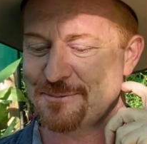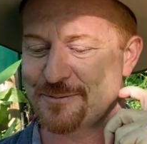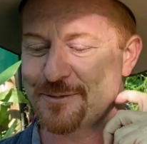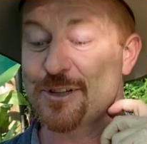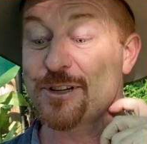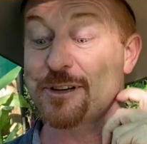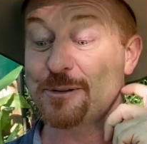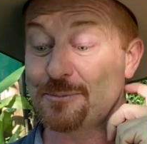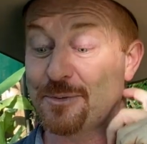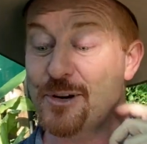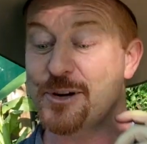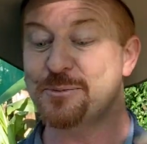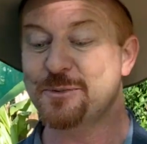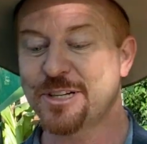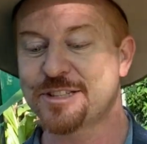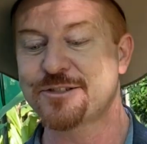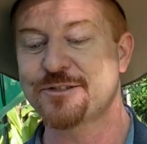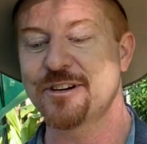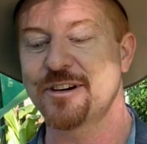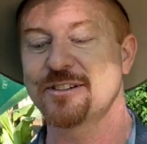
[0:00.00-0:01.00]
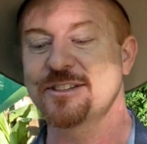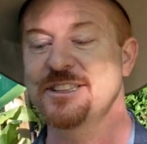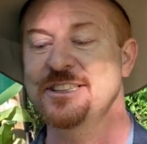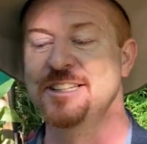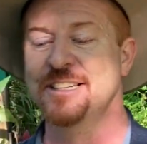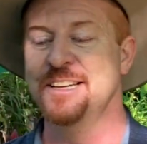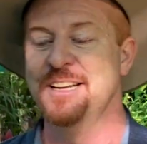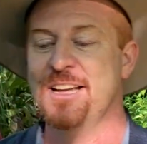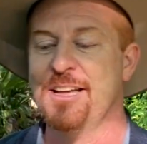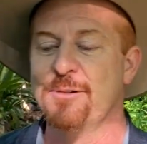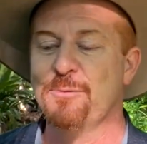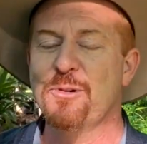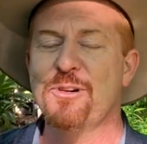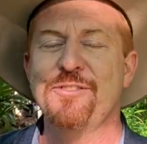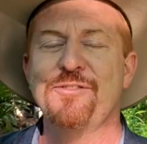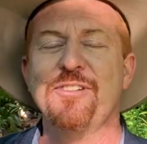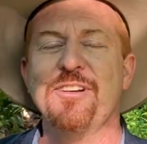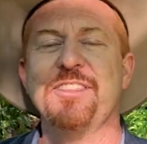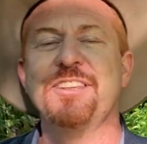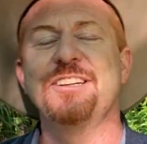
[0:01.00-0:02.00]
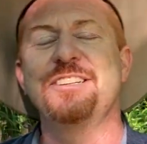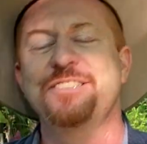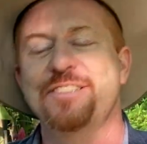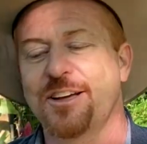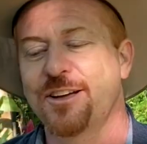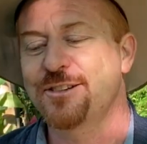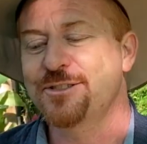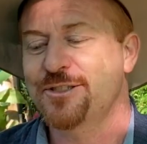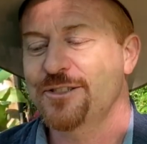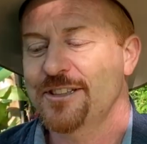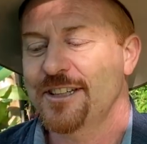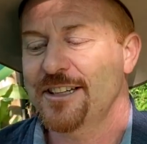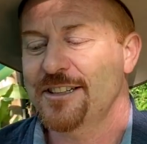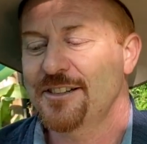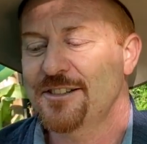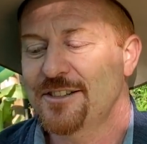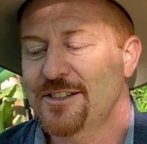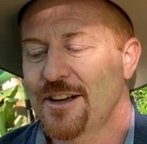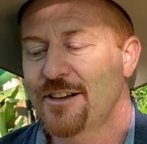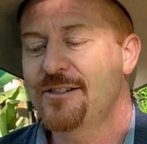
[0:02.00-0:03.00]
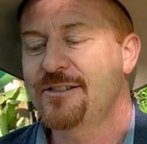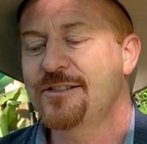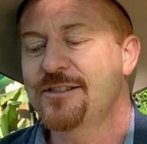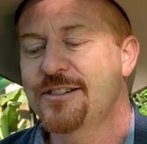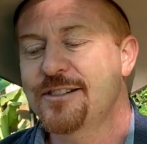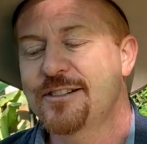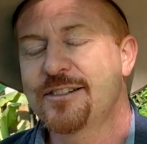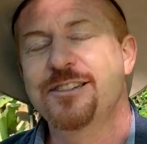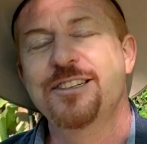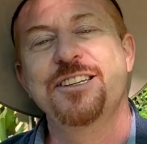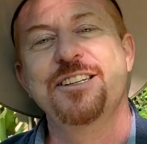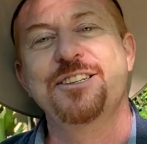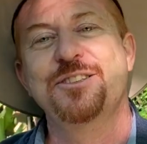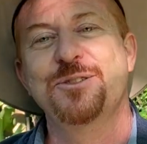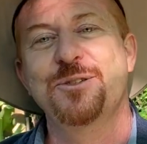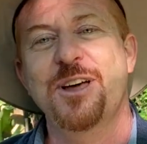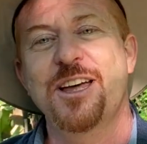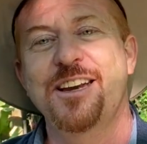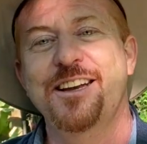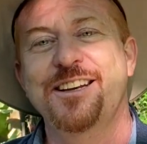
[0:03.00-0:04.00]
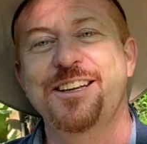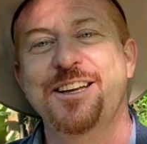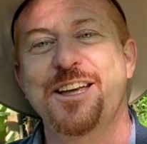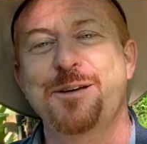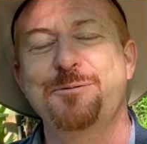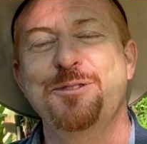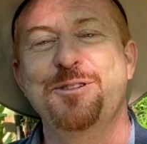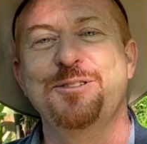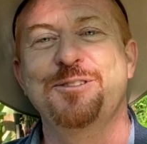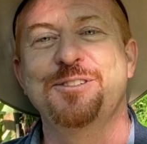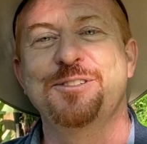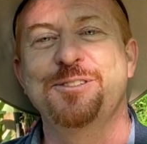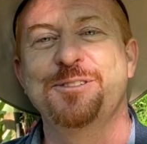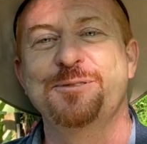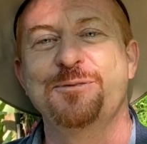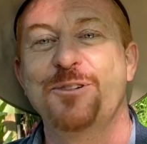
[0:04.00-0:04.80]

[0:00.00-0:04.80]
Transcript: You could pretty much grow it. What if I then told you that you don't need to add any chemicals?